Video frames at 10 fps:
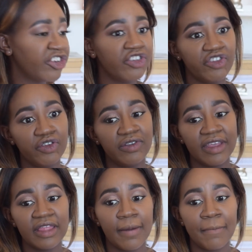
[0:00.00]
she's
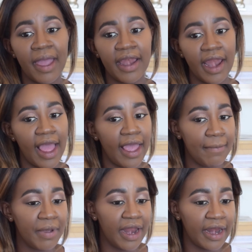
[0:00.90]
using the Ben
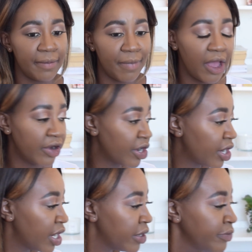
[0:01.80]
Nye banana powder.